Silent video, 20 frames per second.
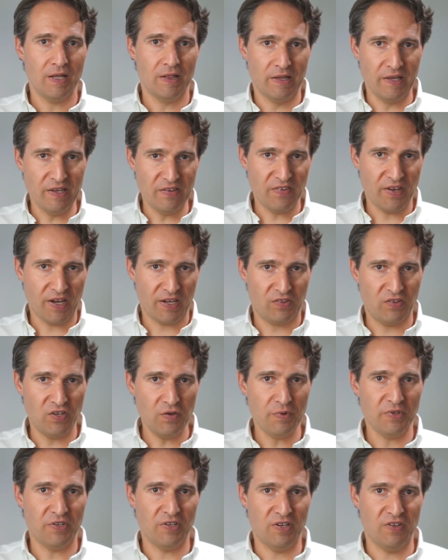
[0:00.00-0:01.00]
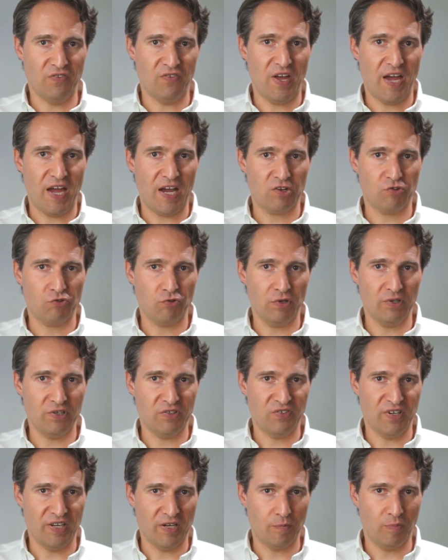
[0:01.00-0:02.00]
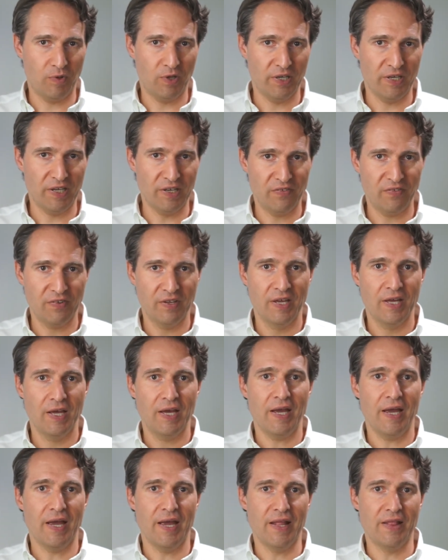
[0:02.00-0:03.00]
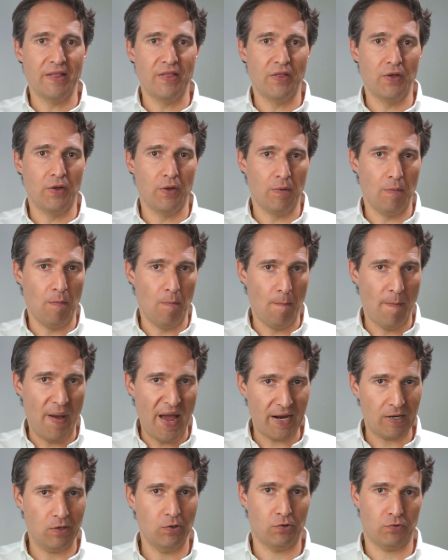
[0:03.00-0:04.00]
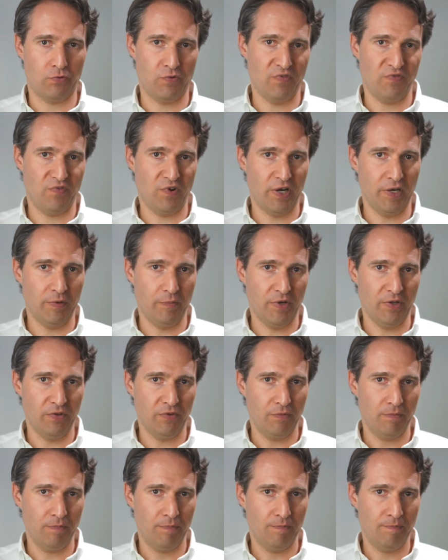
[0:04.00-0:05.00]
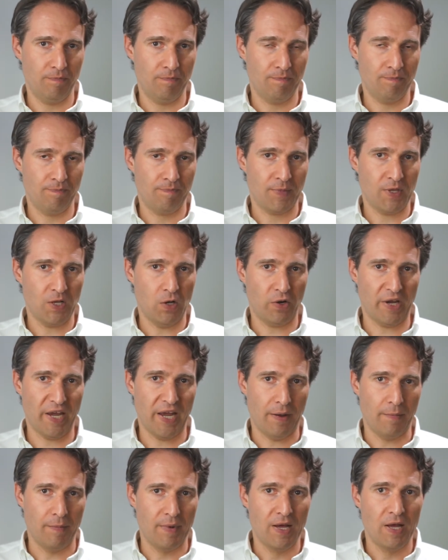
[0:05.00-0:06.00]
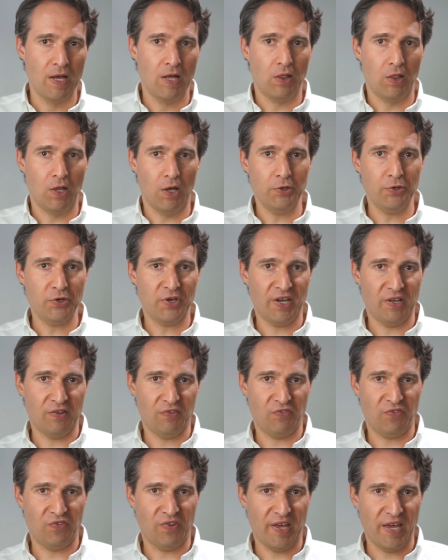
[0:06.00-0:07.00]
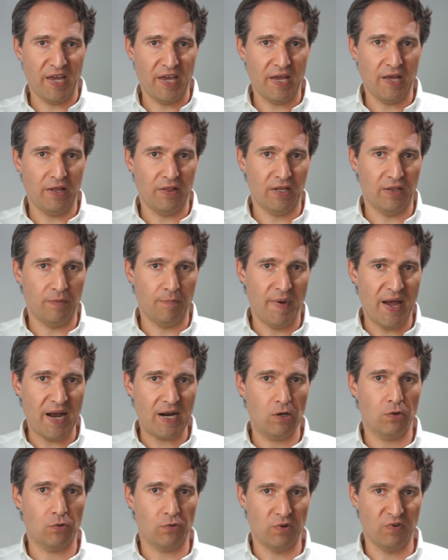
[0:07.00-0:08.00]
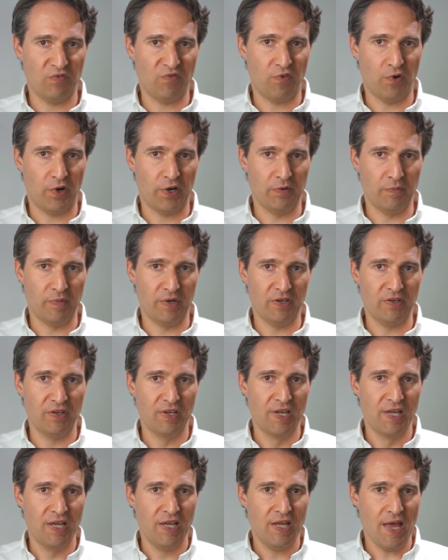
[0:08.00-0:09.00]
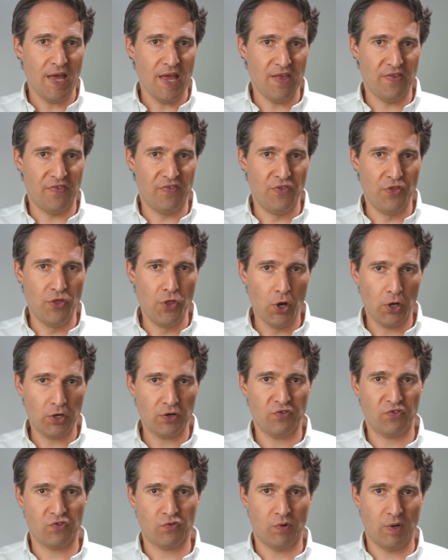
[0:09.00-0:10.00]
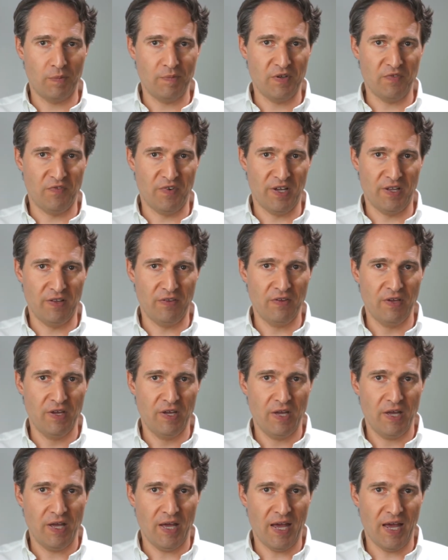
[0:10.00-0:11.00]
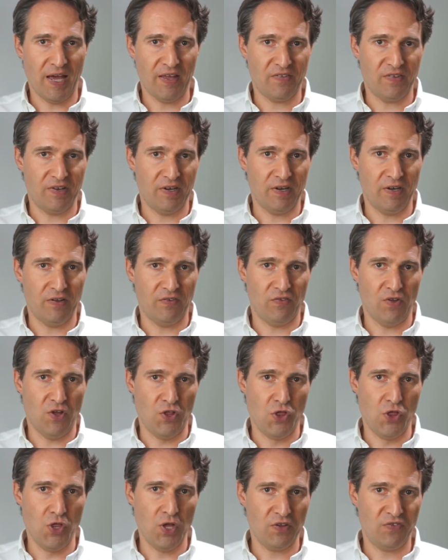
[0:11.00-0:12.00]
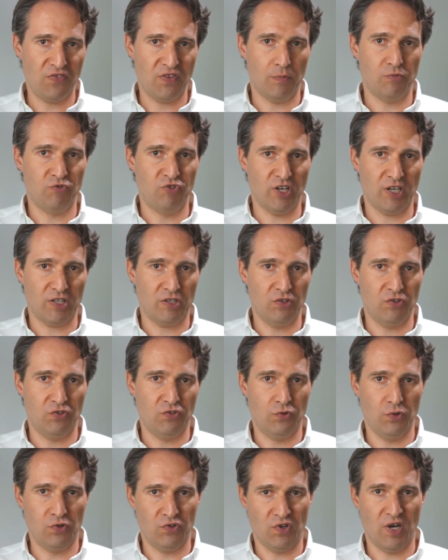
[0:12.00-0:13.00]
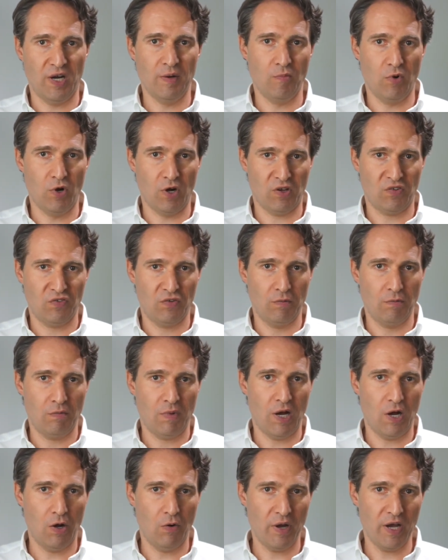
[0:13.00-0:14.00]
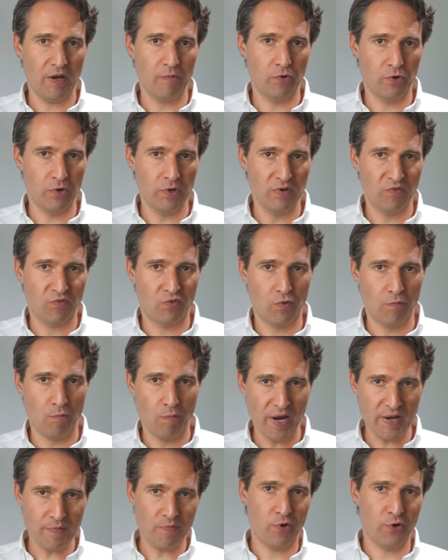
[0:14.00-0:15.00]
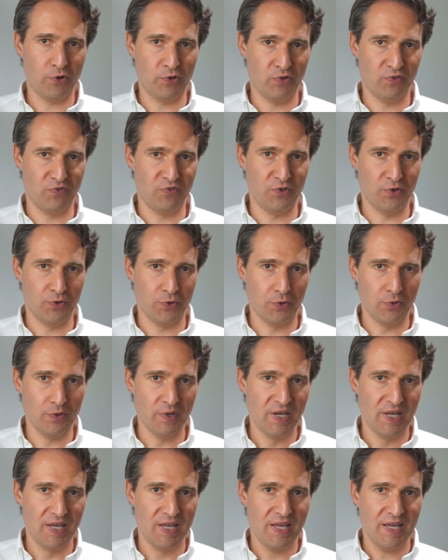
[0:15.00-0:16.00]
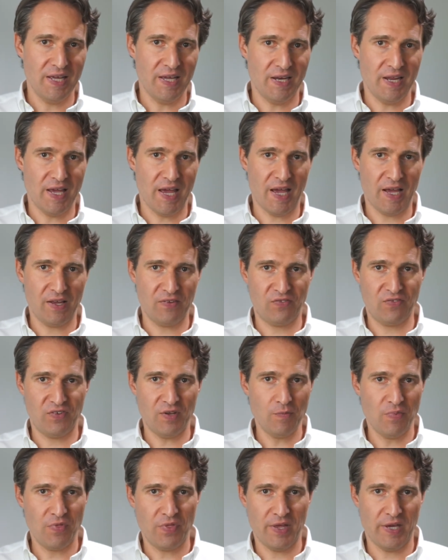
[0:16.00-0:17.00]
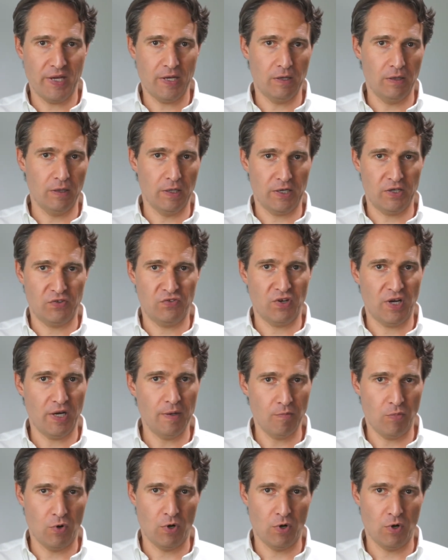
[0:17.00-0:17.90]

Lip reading: These activities actually take place in the backlog refinement. Okay, now you can say that backlog refinement is not a Scrum event as it is not subjected to a time box. However, from my point of view, it has something like a time